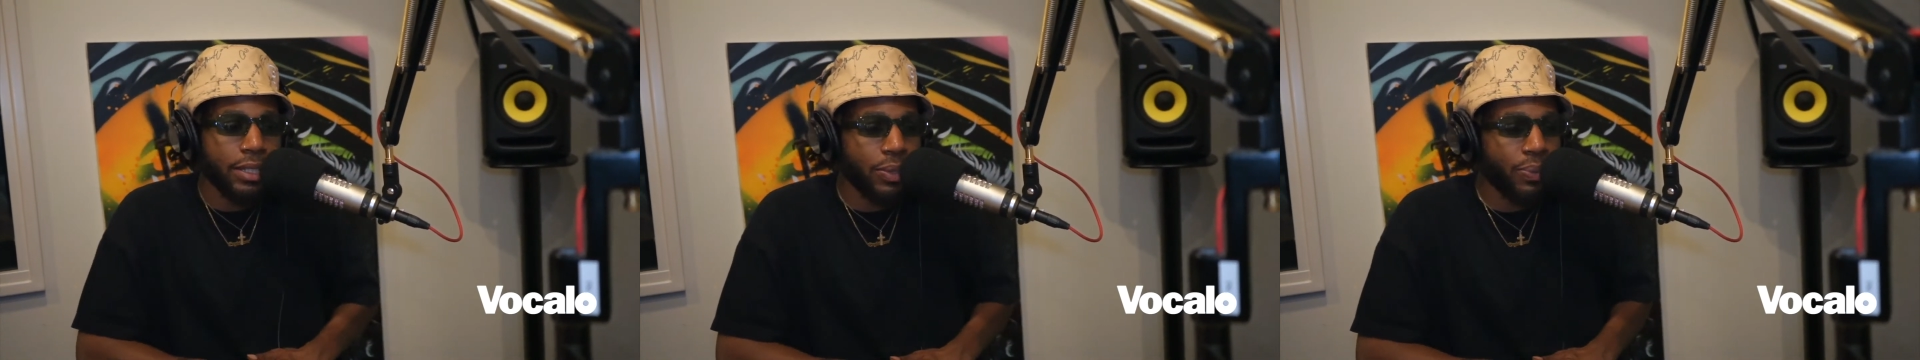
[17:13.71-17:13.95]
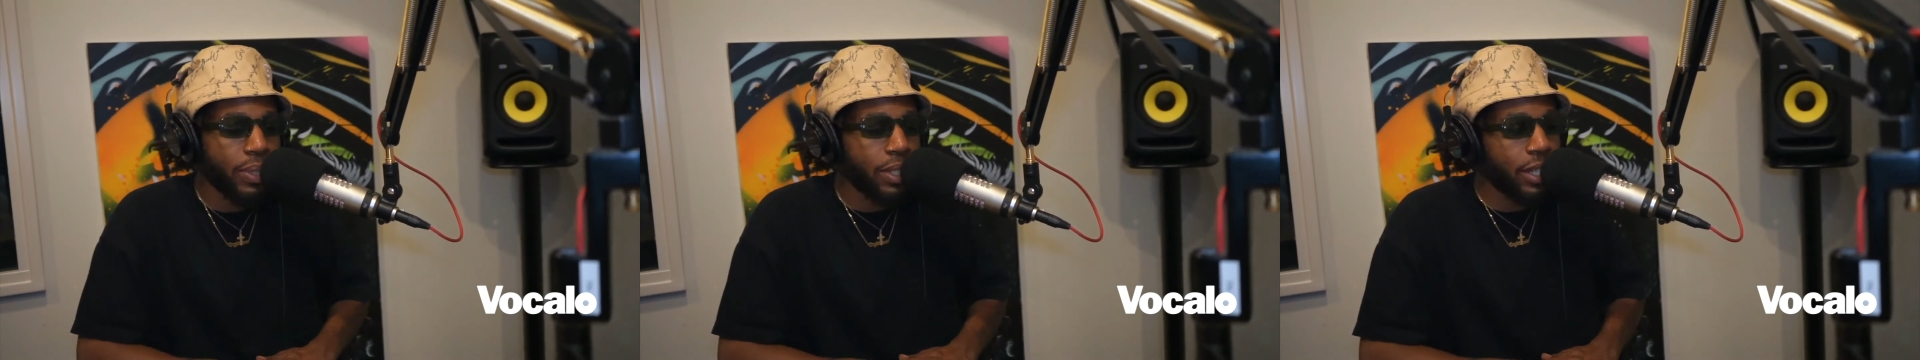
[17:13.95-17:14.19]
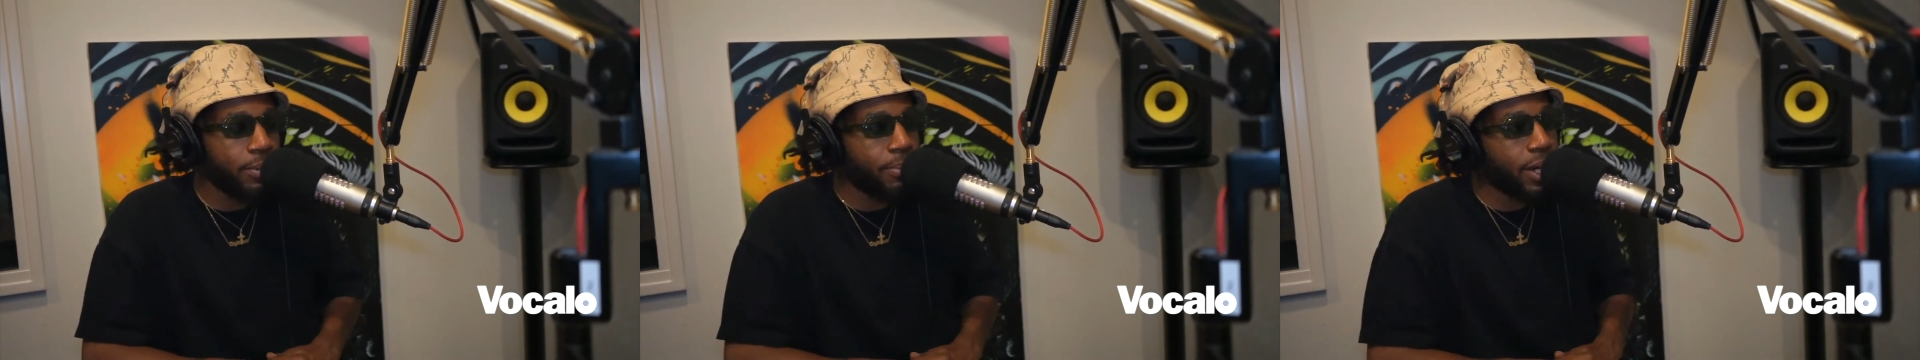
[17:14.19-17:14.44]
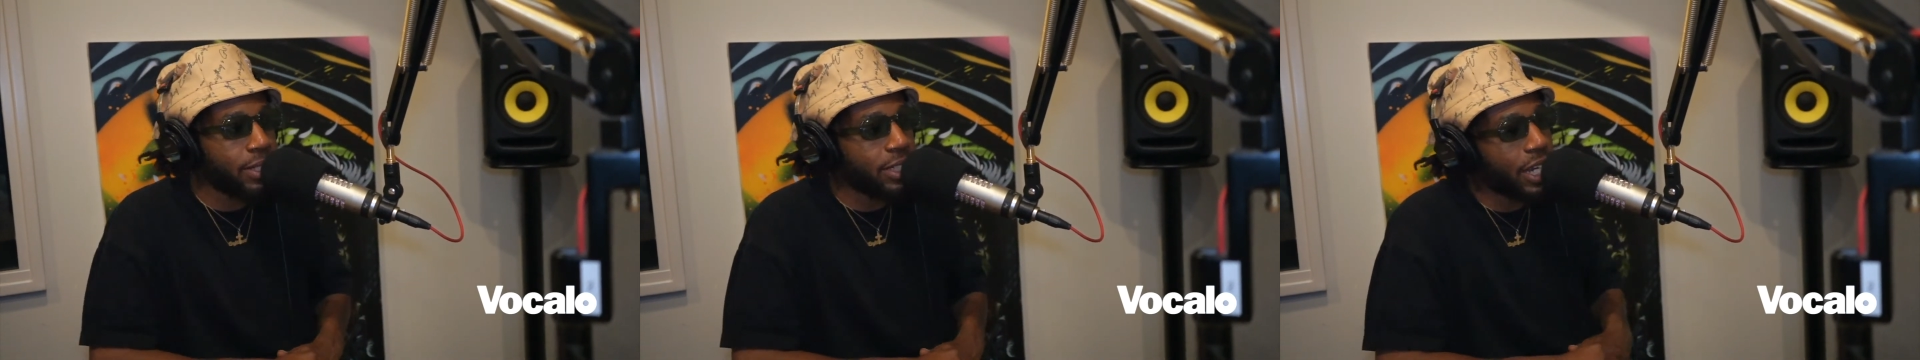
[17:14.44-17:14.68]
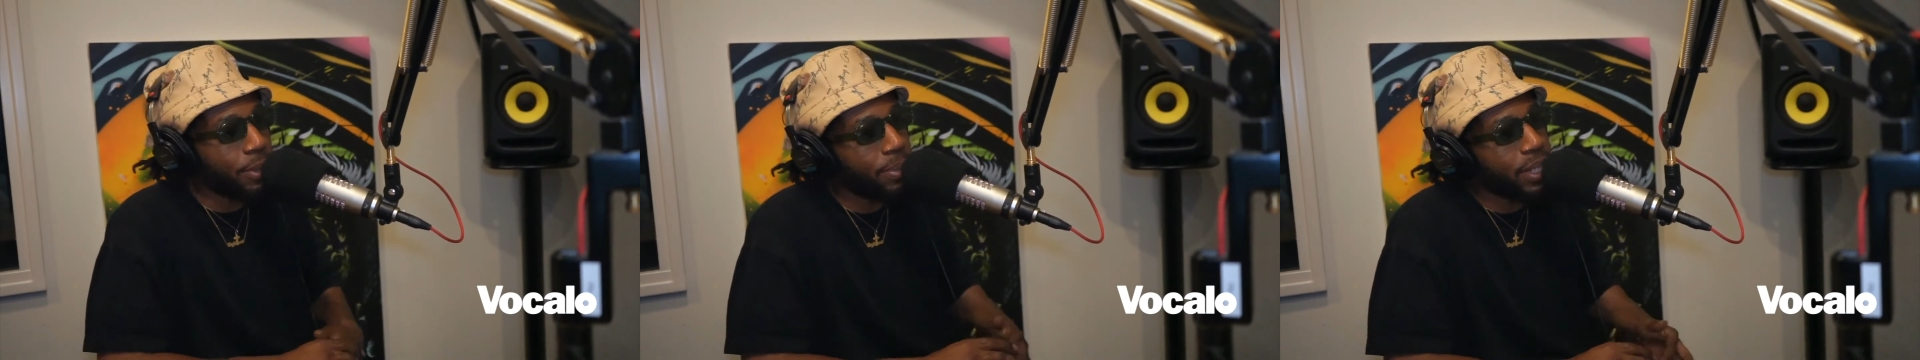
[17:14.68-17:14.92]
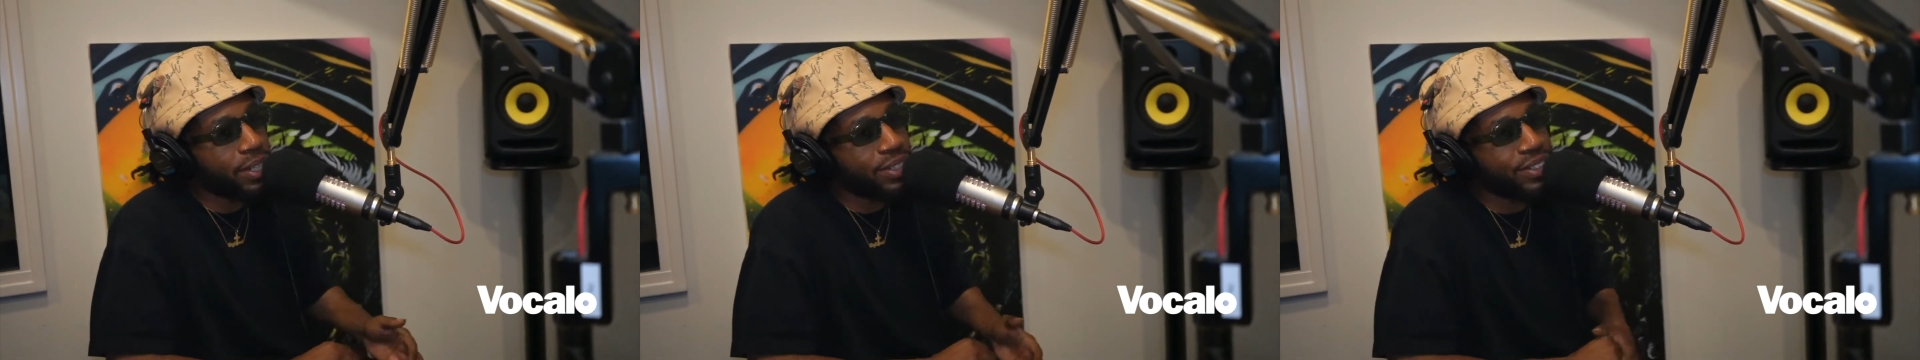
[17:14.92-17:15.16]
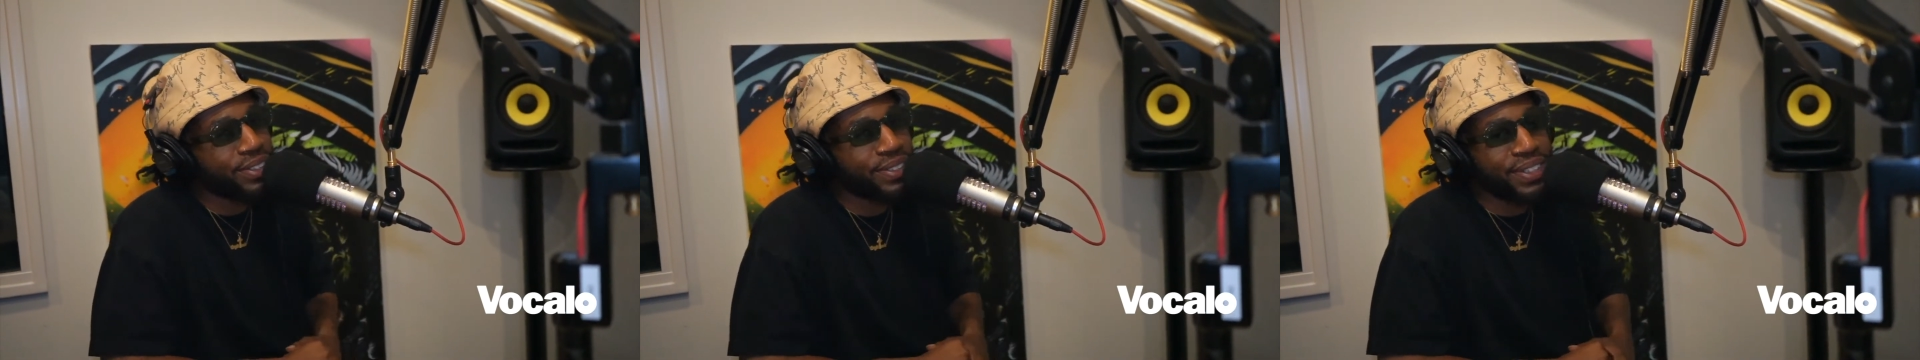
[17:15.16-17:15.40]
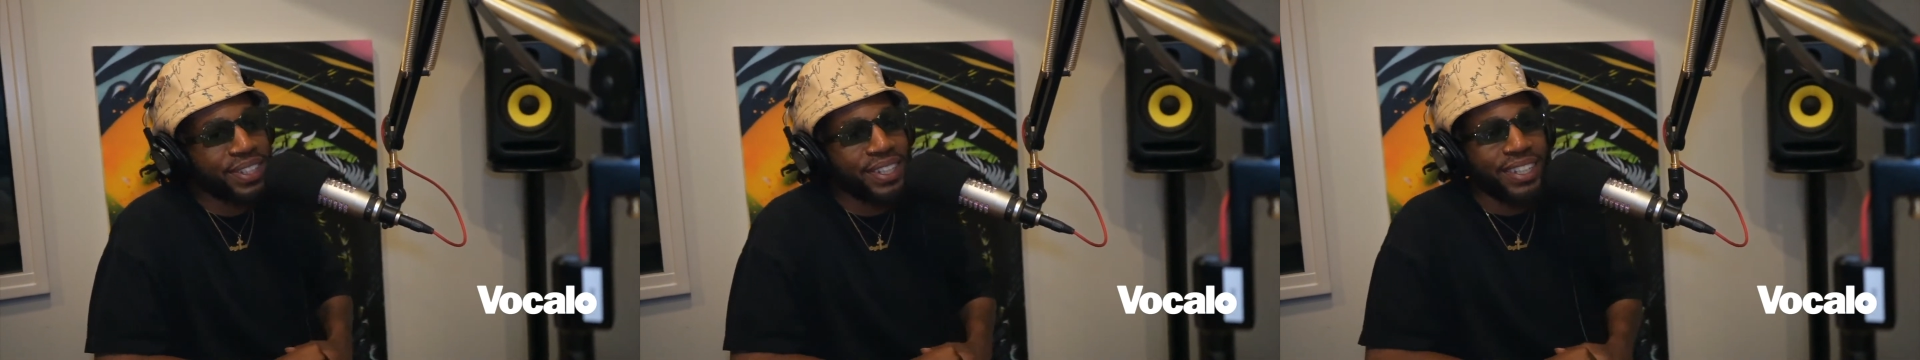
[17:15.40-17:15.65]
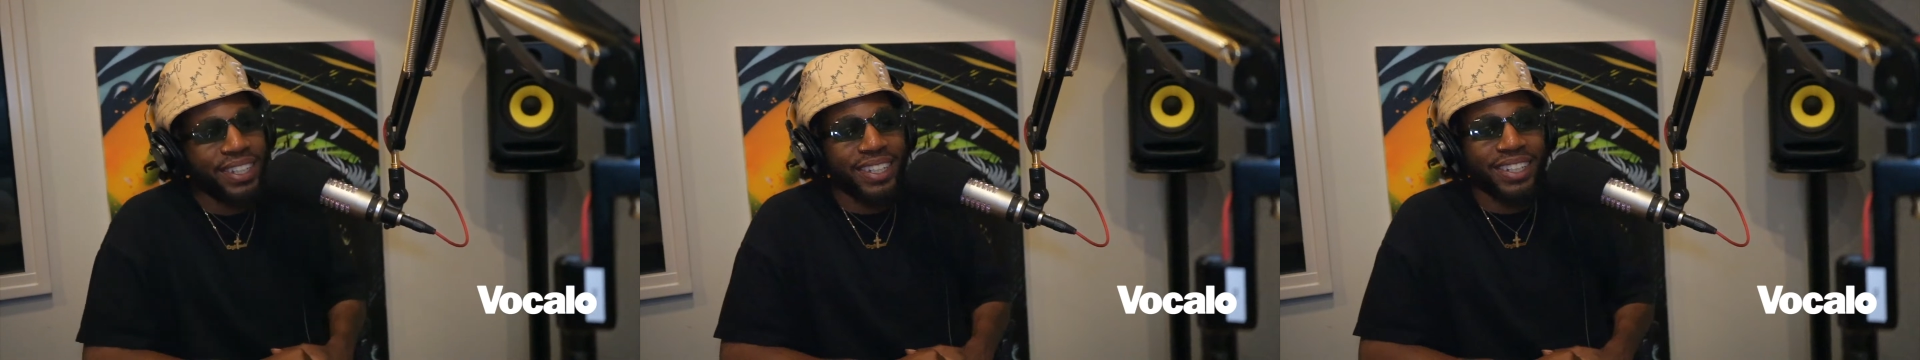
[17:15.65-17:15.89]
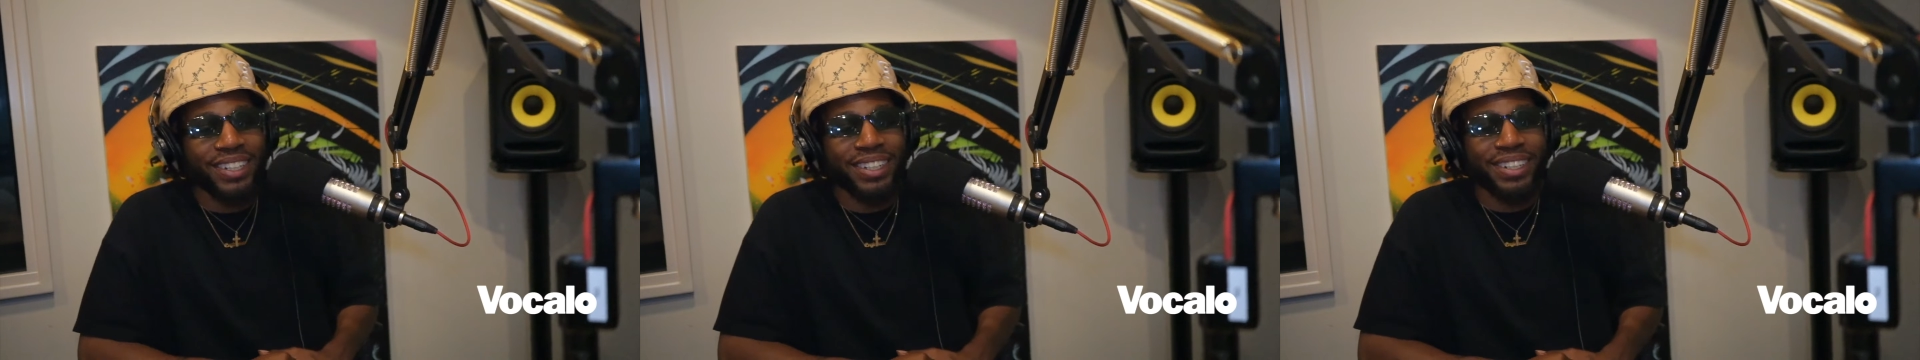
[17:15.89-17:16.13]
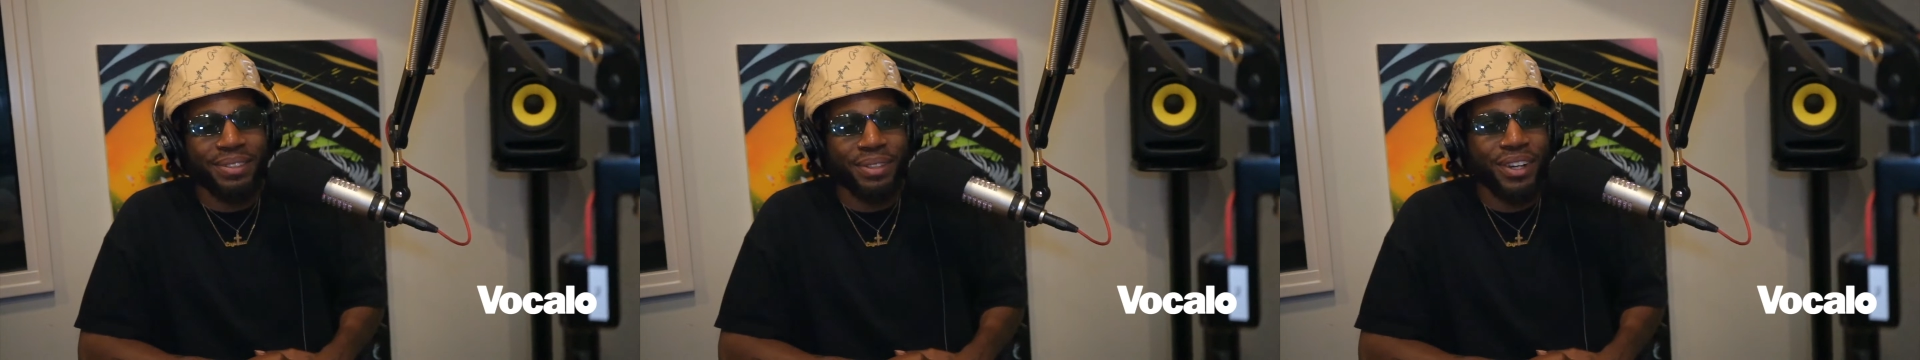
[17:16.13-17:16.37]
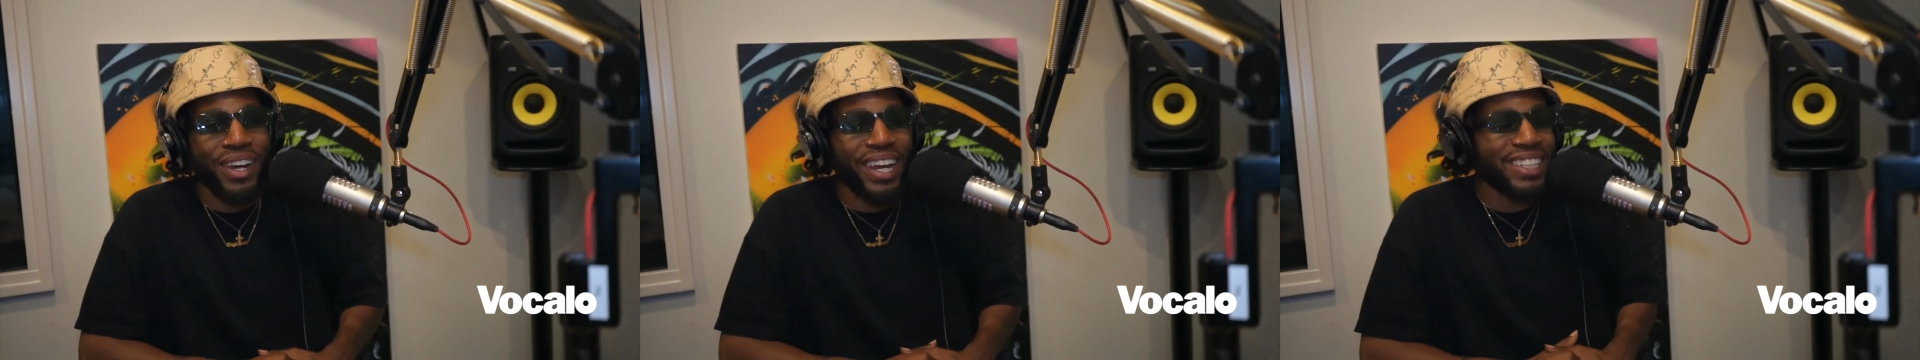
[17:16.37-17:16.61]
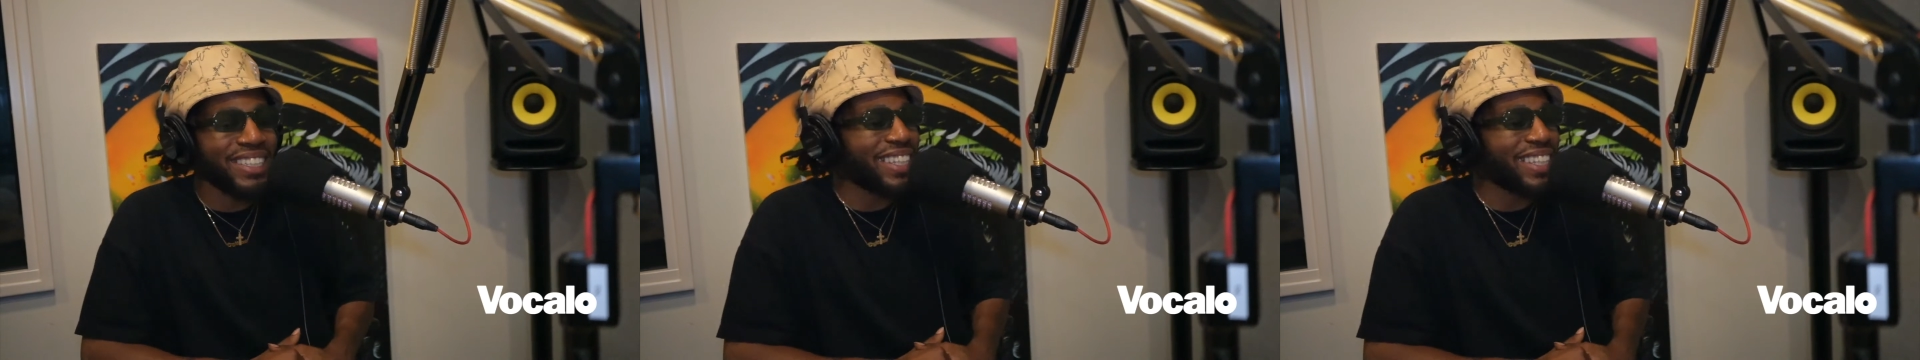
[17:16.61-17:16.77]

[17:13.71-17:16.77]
and really get my JB on, crazy